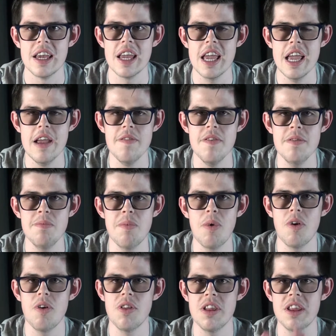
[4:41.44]
Even
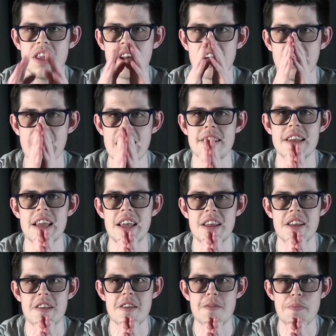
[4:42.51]
more than the classic
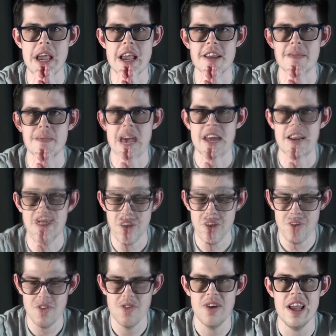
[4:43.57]
spaceman.
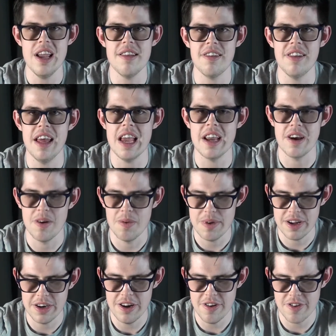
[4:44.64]
So, it's LEGO. We
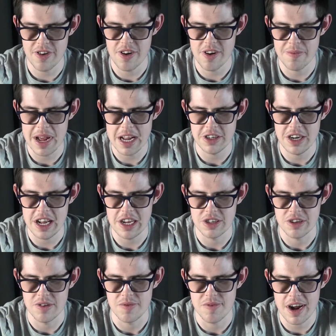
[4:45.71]
can use our
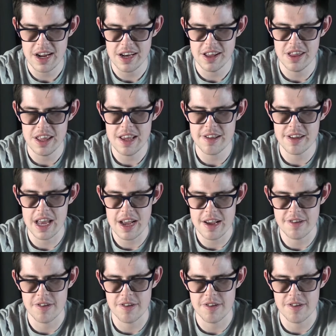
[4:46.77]
imaginations, right? These guys